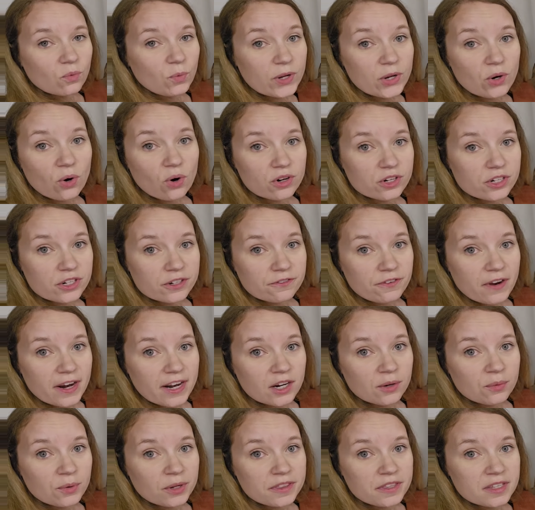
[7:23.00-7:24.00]
We ordered
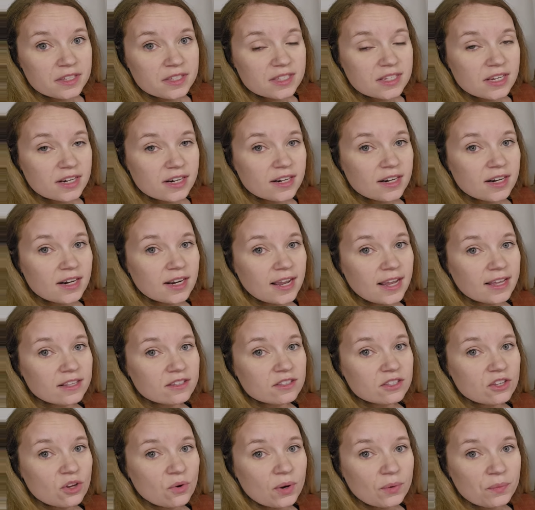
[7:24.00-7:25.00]
firewood this year, and
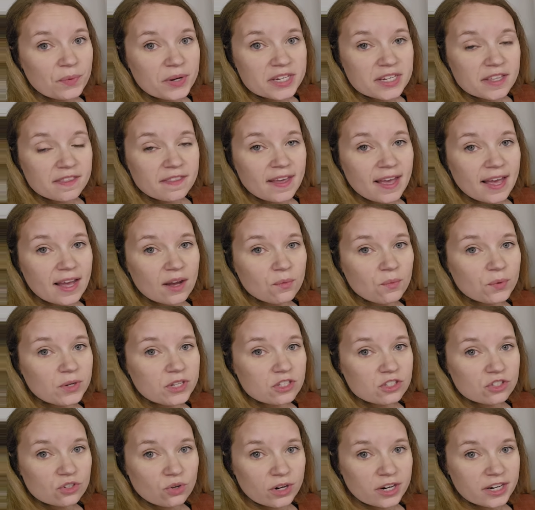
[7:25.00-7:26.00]
so when we did that, we
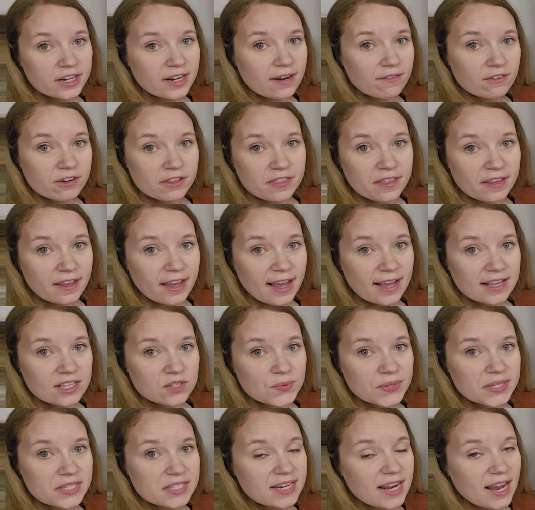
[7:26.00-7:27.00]
sorted everything as
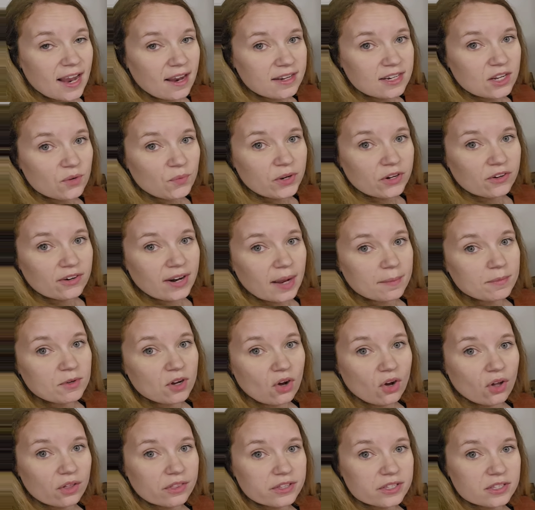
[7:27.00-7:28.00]
we stacked it. We grabbed
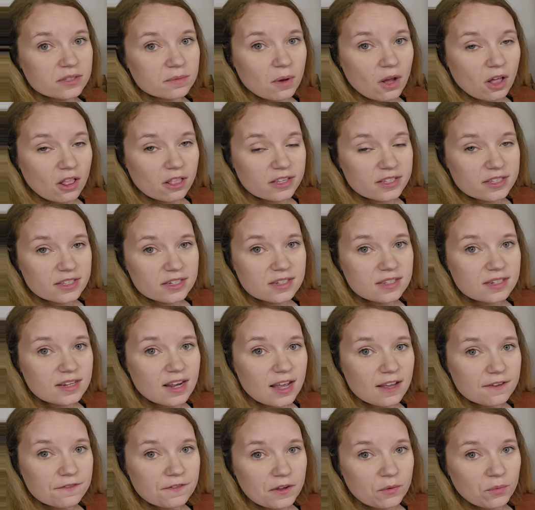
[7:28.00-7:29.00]
all the smallest
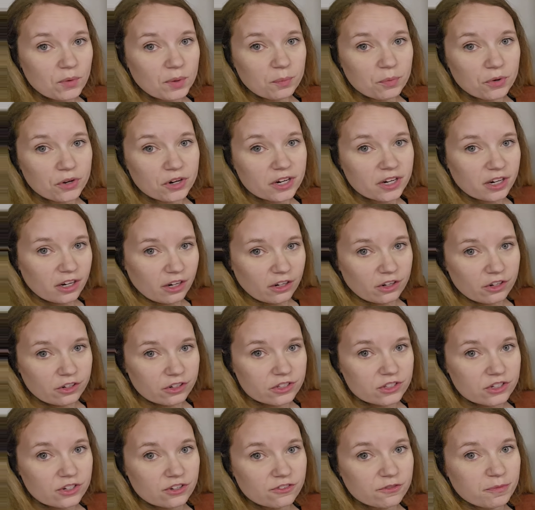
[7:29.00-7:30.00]
stuff and we put it in a cook
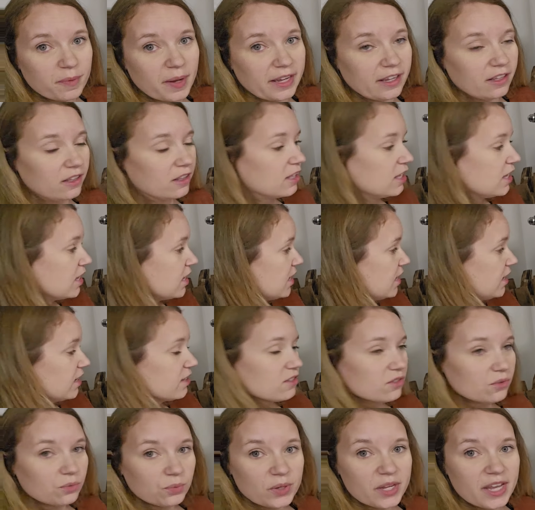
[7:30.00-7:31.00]
stove pile.
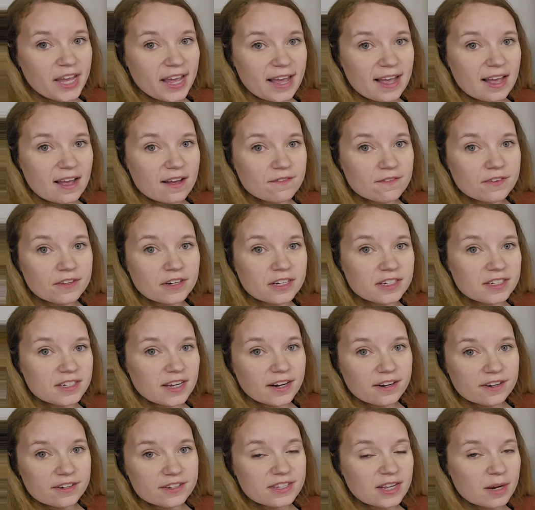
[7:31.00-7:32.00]
So we have an
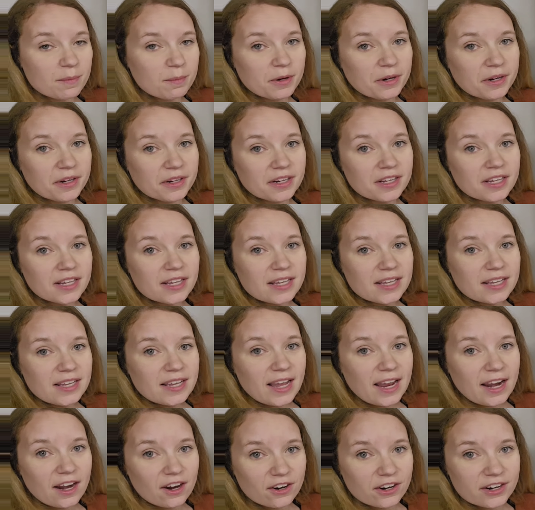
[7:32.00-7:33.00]
entire separate
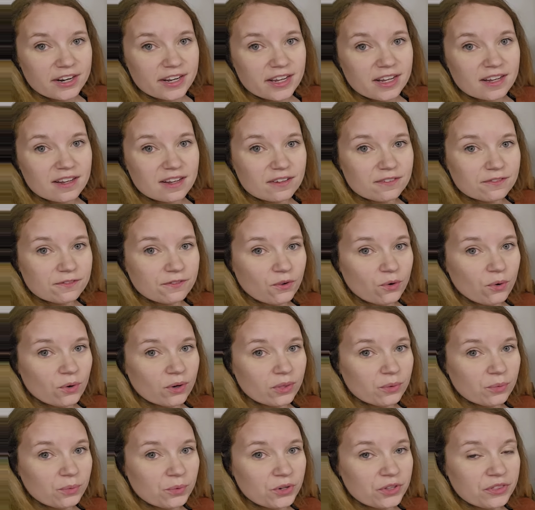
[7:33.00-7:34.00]
area for
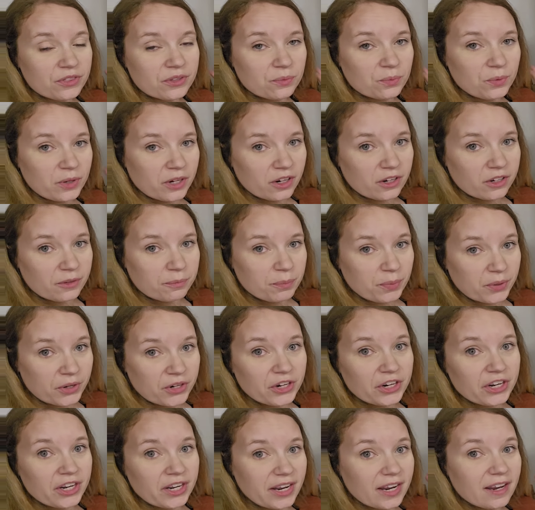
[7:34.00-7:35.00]
the wood that we are
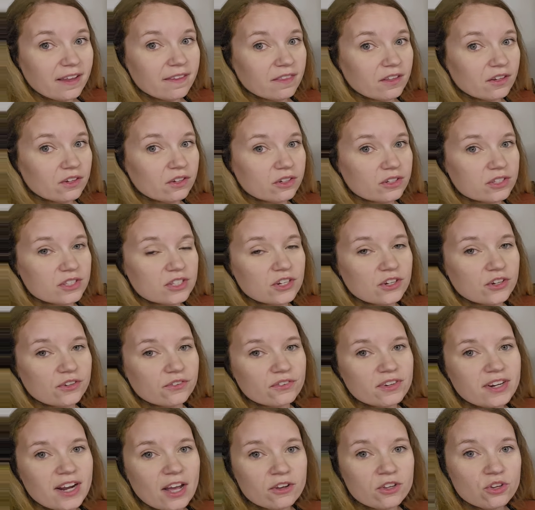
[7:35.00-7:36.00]
burning in the cook
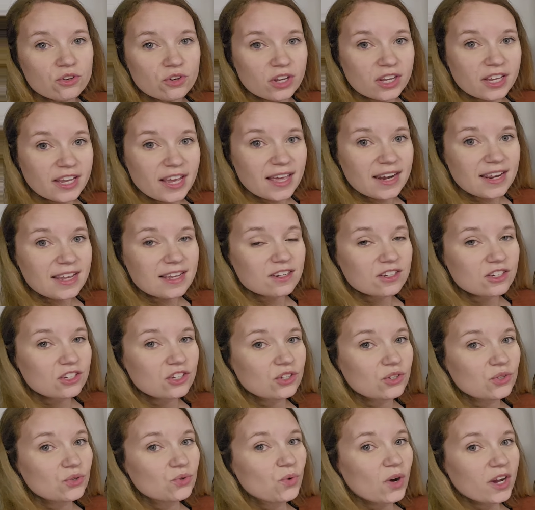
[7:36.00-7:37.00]
stove. Now you can get
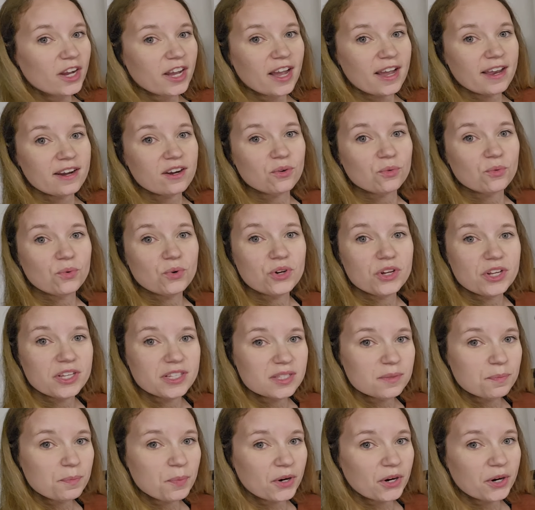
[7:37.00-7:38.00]
into what kind of
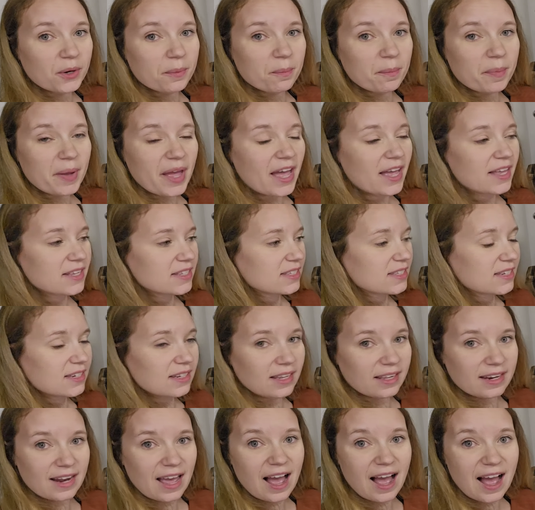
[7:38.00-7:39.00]
woods burn best
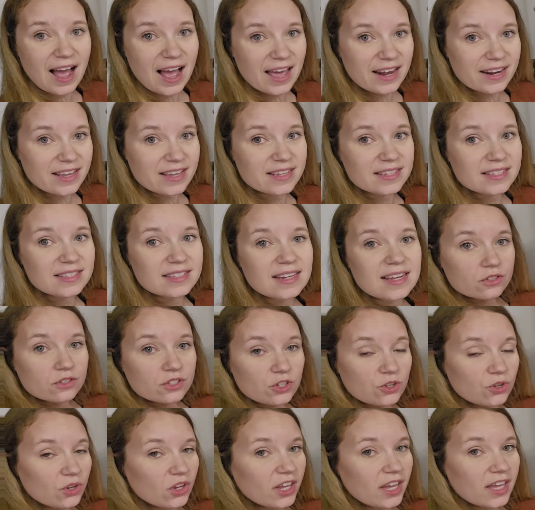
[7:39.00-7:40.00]
and hottest. So
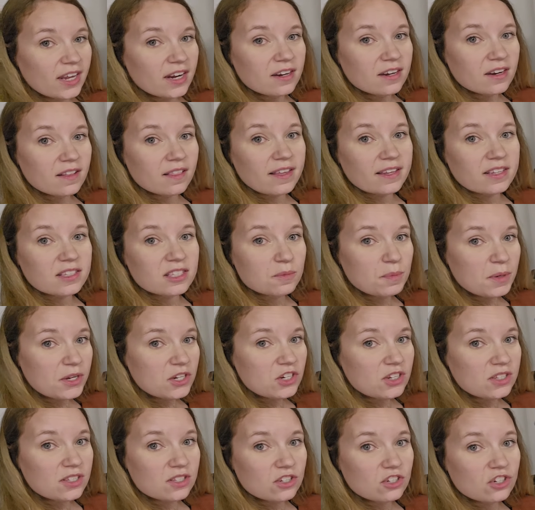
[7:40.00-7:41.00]
you can get into like
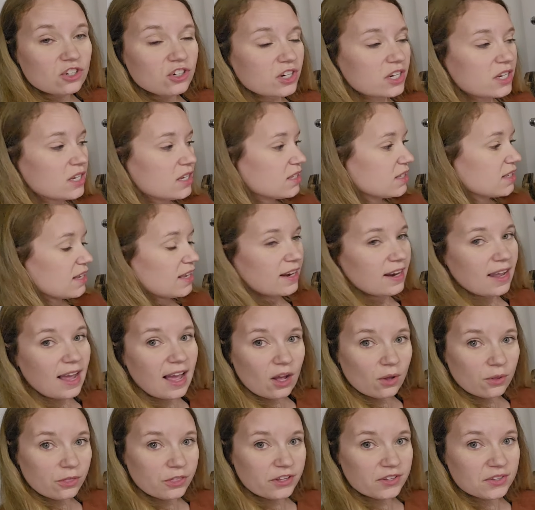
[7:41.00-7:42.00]
species of trees and
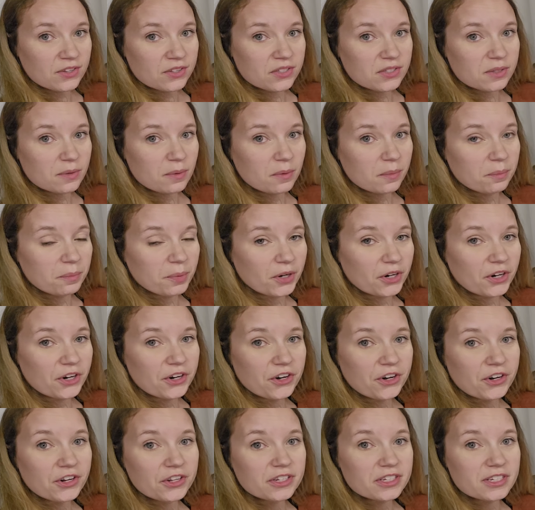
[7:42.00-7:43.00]
how things
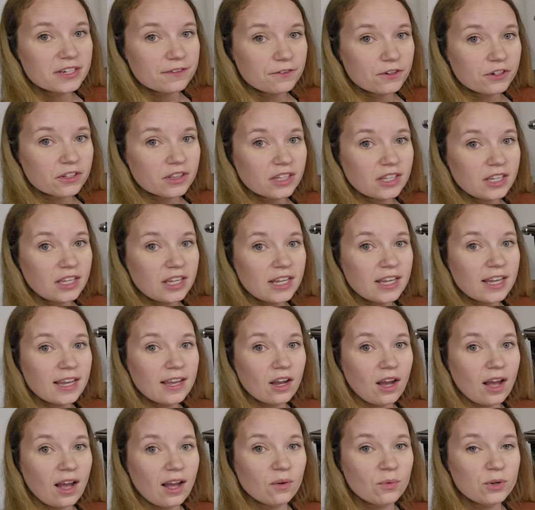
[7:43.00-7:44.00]
burn differently,
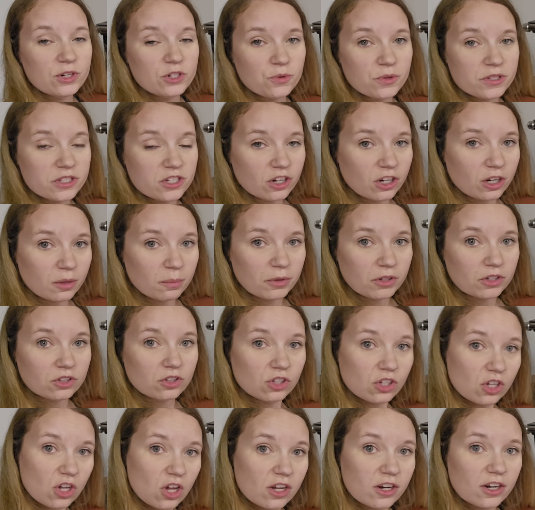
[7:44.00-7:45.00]
uh, which ones are gonna burn
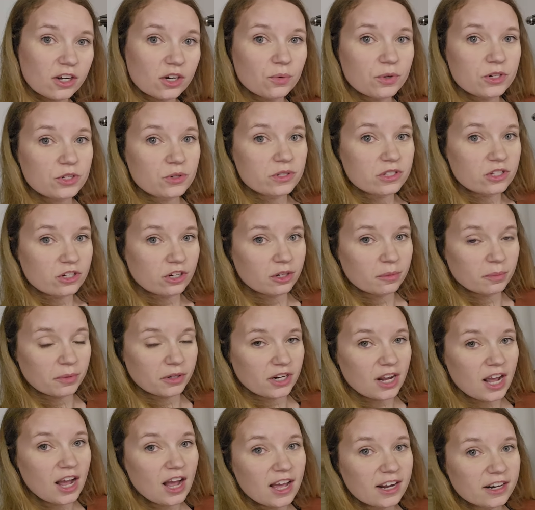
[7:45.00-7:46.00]
longer, which ones are gonna
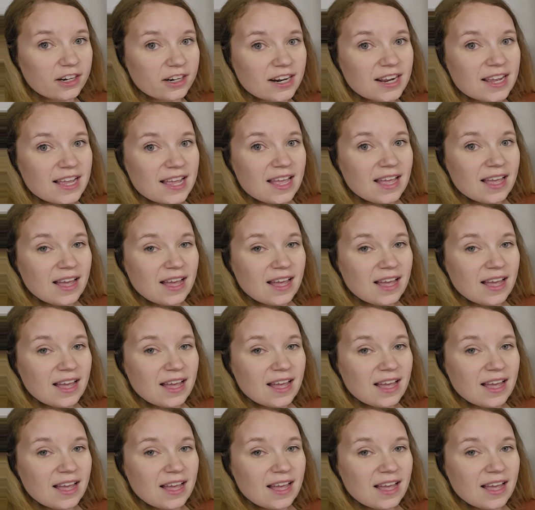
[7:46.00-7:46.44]
burn hotter.